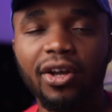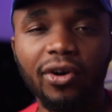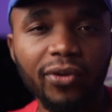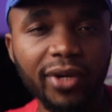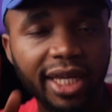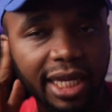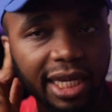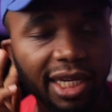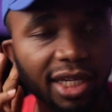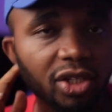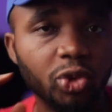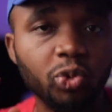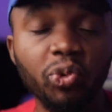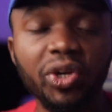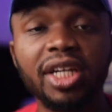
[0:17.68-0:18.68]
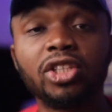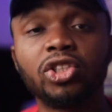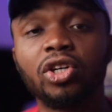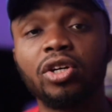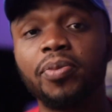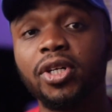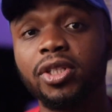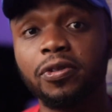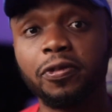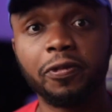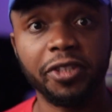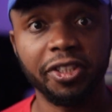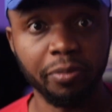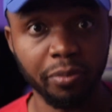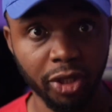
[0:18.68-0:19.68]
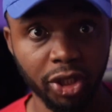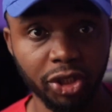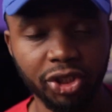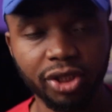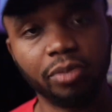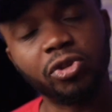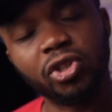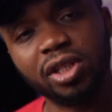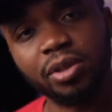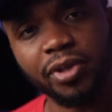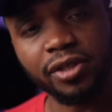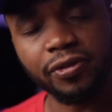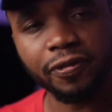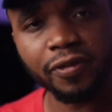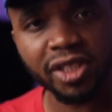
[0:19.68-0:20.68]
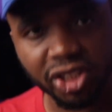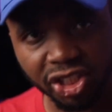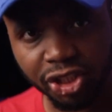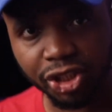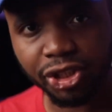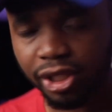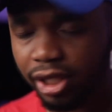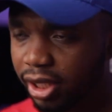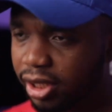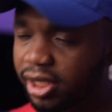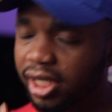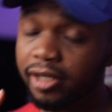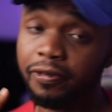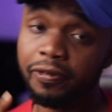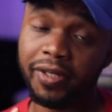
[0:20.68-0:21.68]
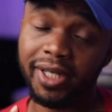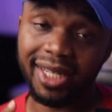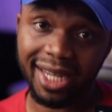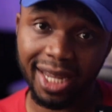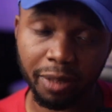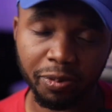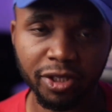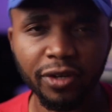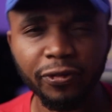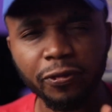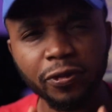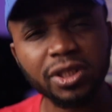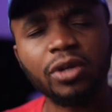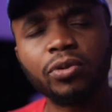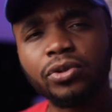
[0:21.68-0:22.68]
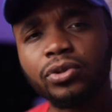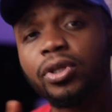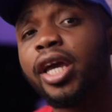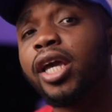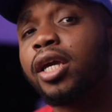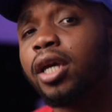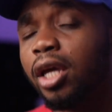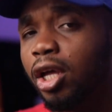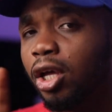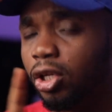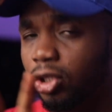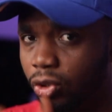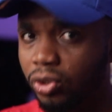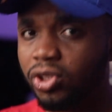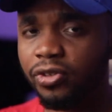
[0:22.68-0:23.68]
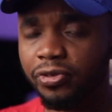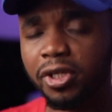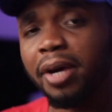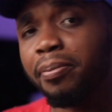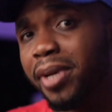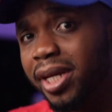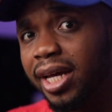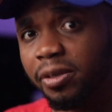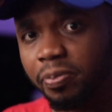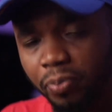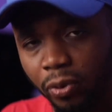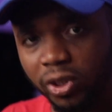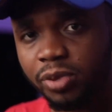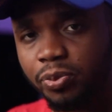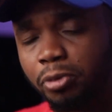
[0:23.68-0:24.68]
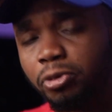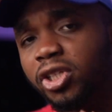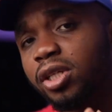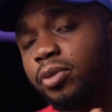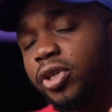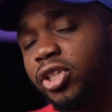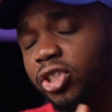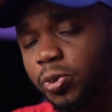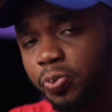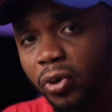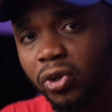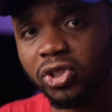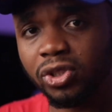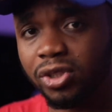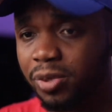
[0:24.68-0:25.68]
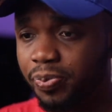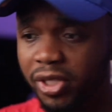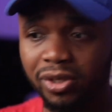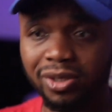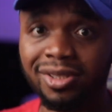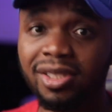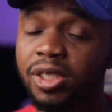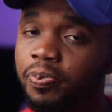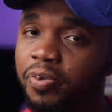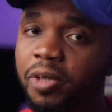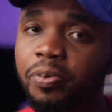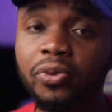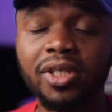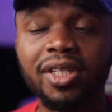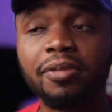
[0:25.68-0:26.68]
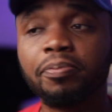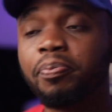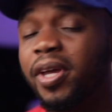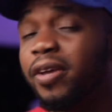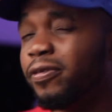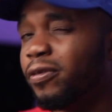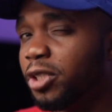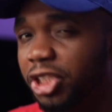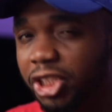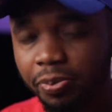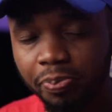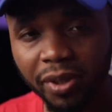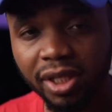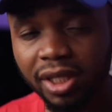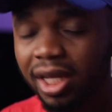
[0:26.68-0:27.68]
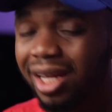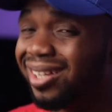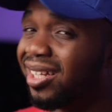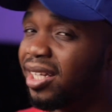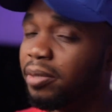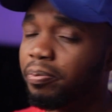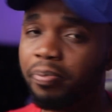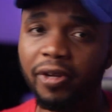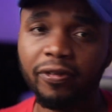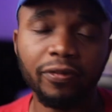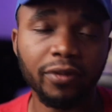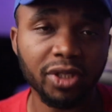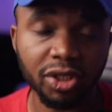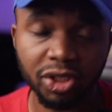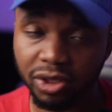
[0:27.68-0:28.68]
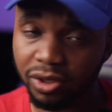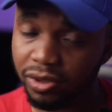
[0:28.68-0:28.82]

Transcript: Okay, let us quickly talk about the free merch. I'm talking about the free t-shirts and the free caps. First, I want to thank those of you that made that possible. I'm talking about the sponsors, because these people didn't pay for shipping, they didn't pay for the